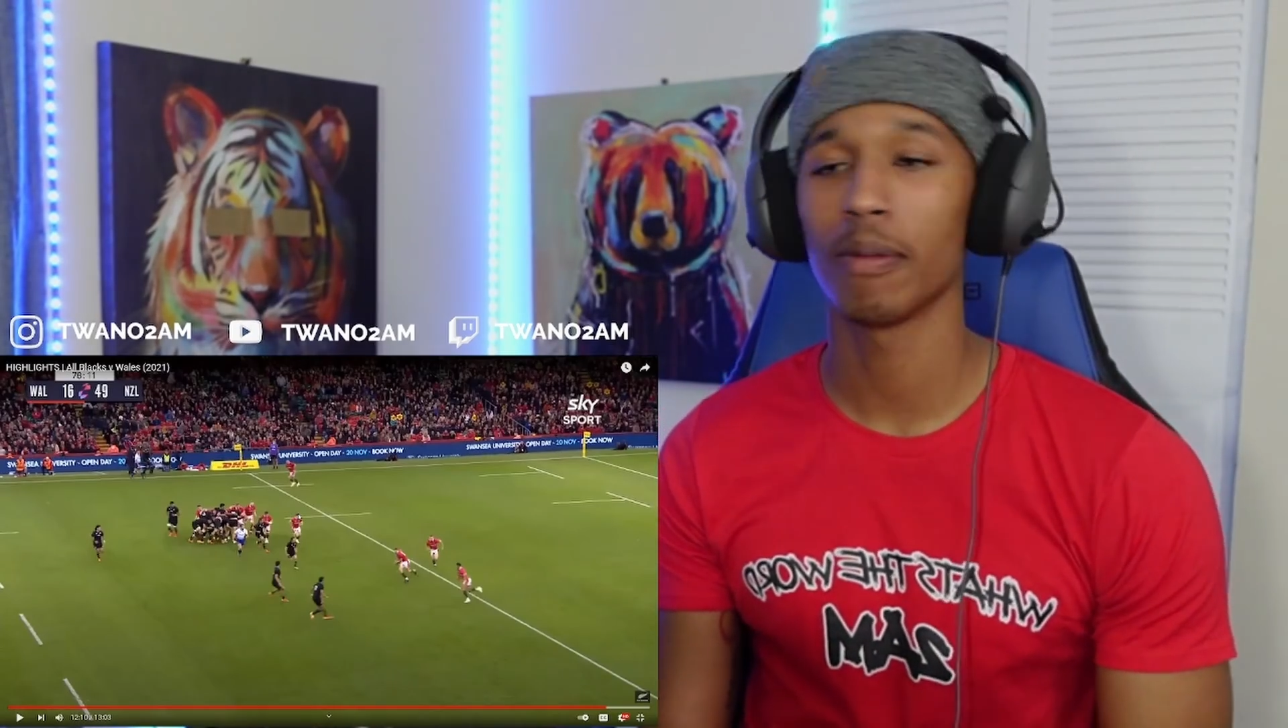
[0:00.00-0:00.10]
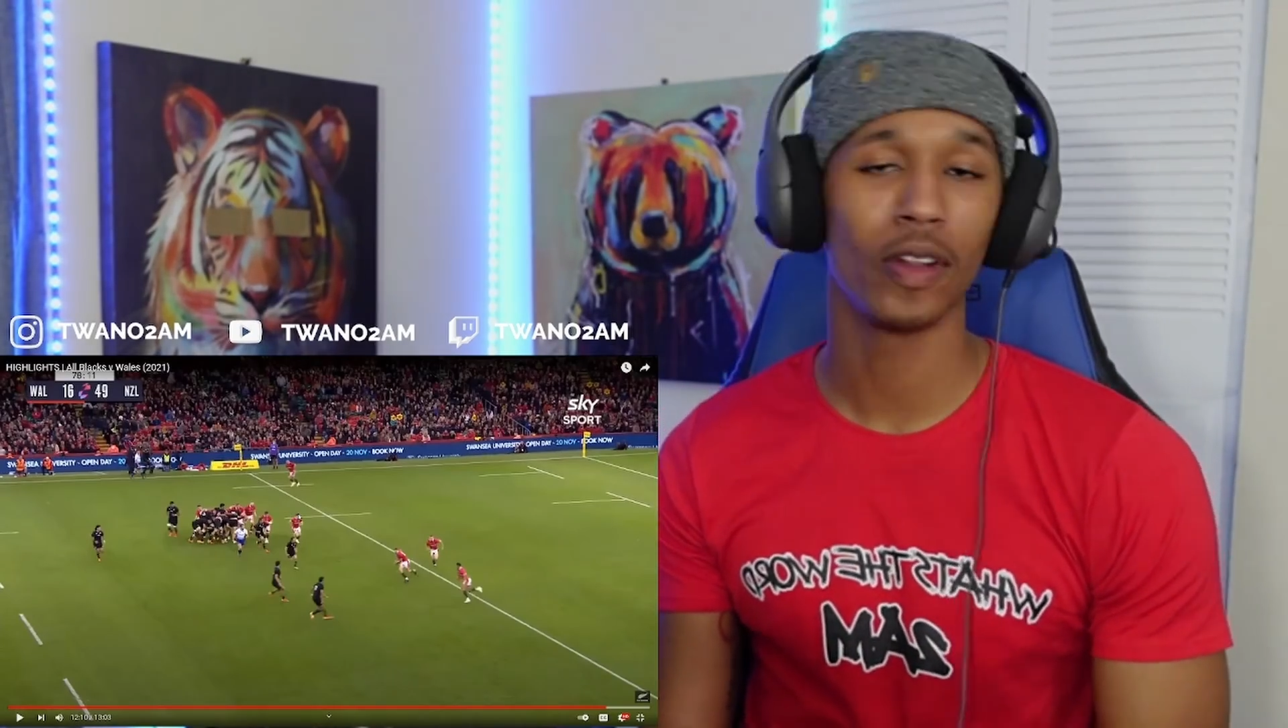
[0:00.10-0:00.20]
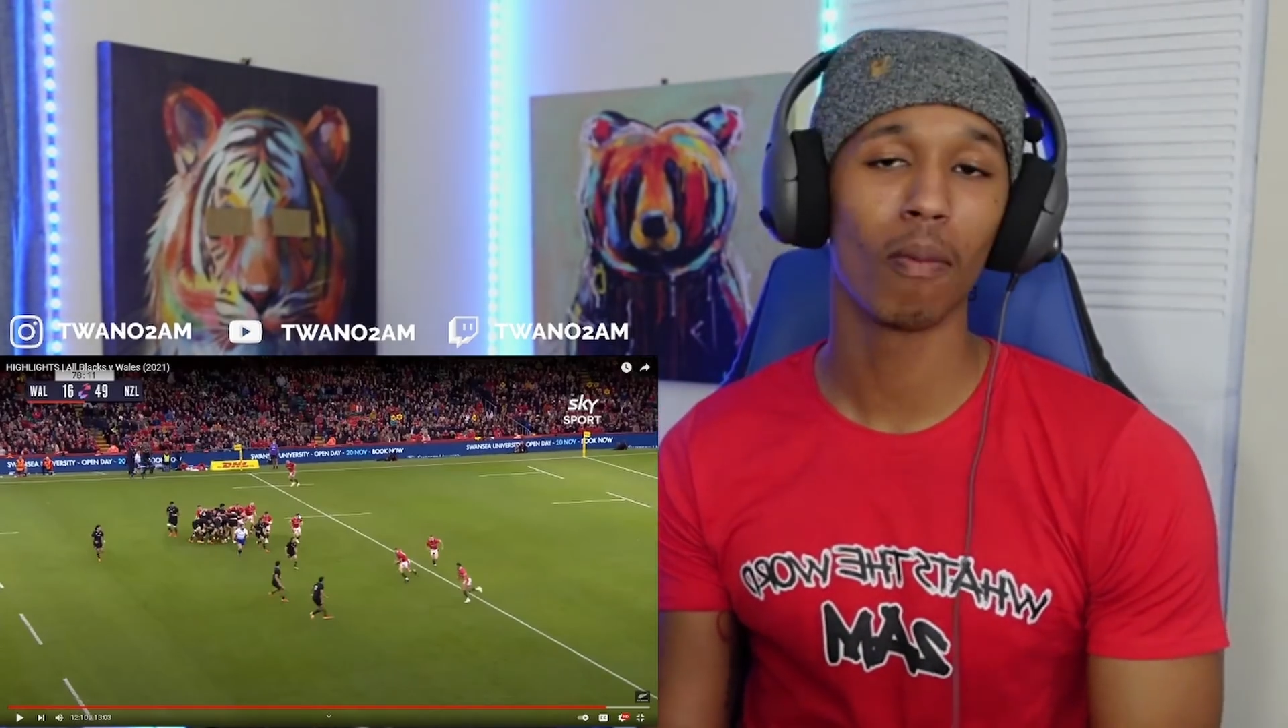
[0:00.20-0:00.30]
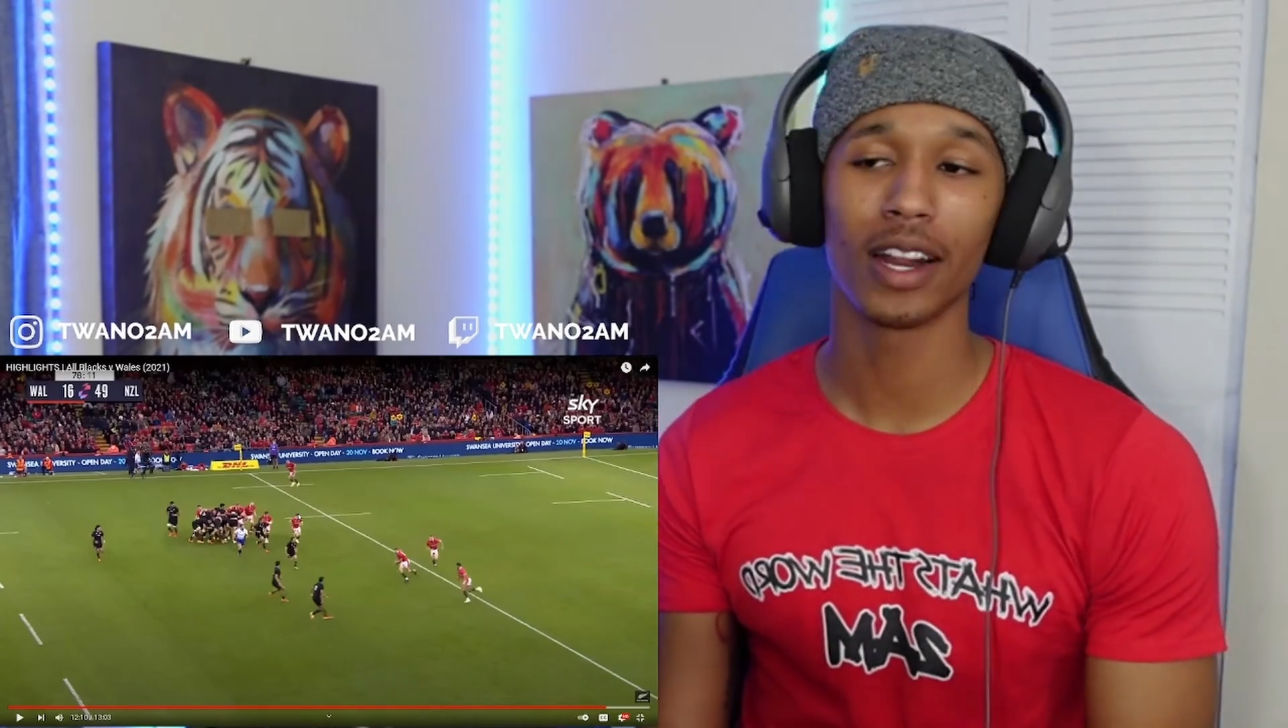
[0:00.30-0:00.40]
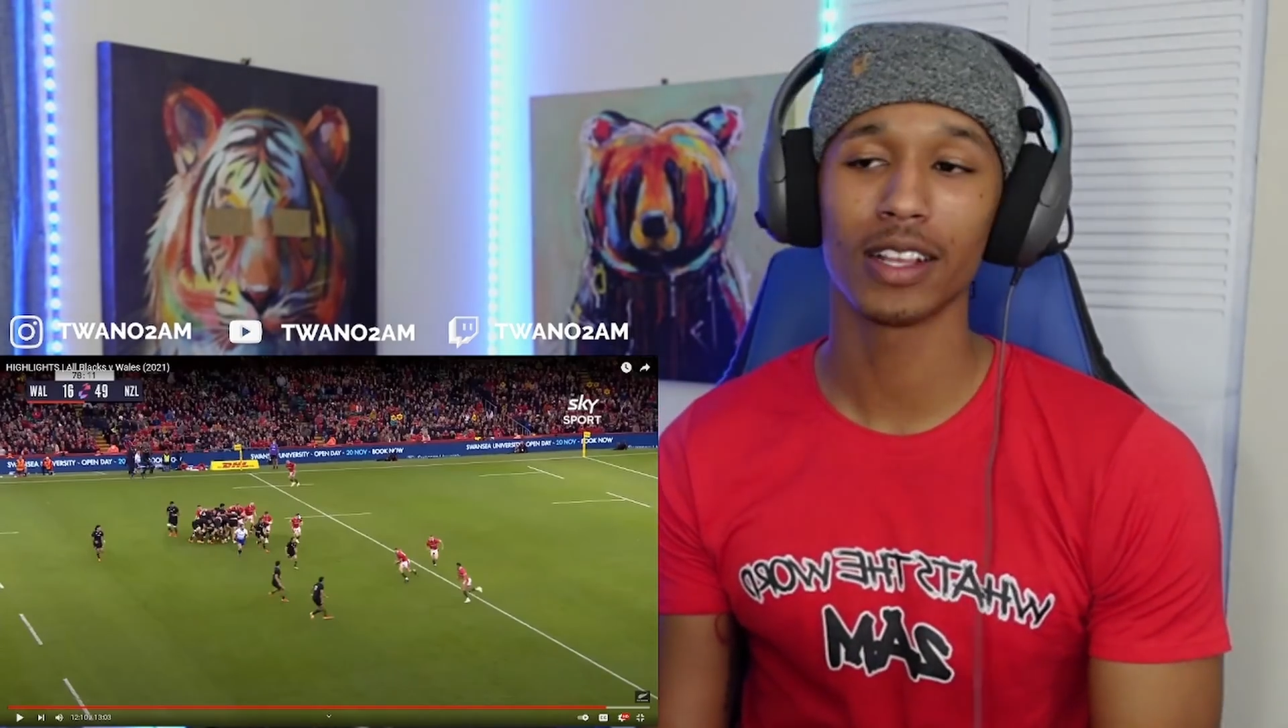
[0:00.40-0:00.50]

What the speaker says: nobody,